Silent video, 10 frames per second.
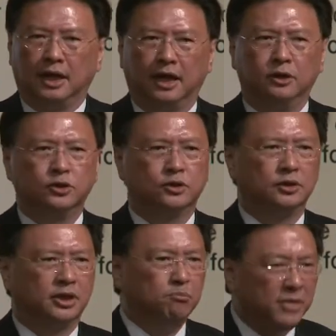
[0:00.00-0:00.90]
And
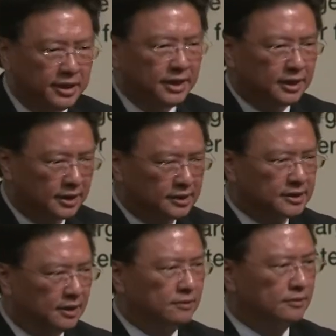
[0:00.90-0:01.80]
also the media
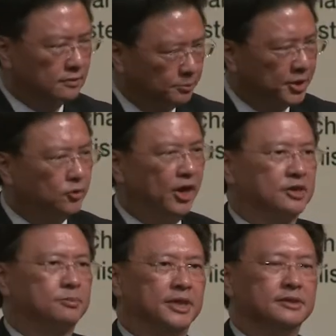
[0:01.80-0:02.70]
itself could be quite
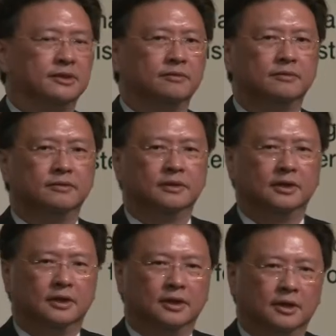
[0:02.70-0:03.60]
expensive.
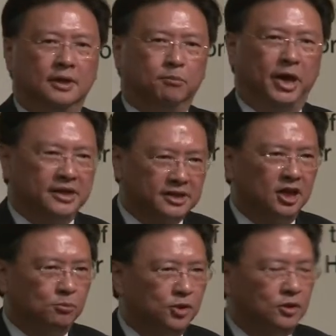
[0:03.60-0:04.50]
But in
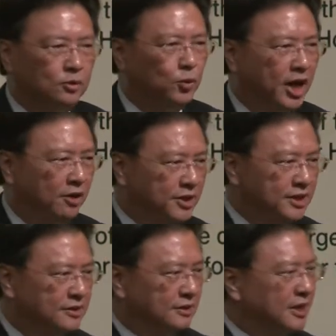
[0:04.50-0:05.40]
Singapore, we have
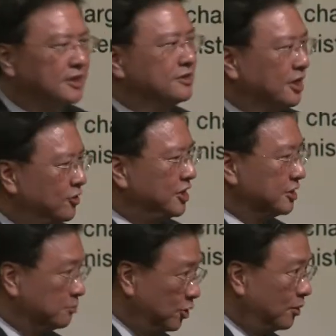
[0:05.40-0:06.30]
this next
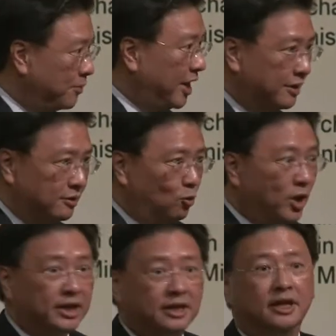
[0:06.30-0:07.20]
generation broadband,
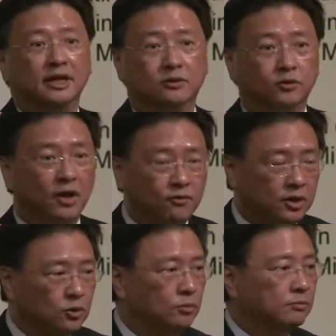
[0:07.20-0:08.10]
1 gig to
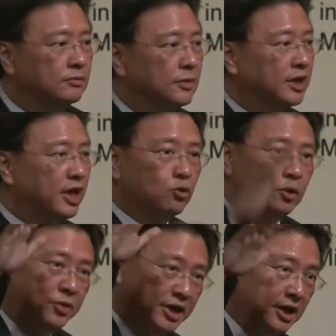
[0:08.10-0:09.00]
every home. That
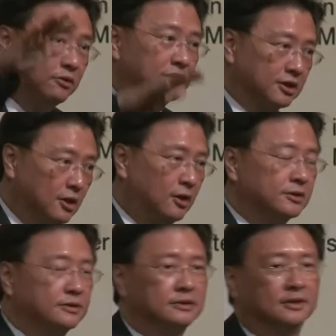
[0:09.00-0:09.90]
will bring down the
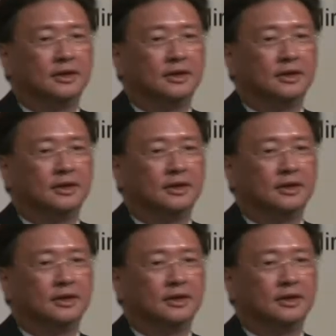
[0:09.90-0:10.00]
cost.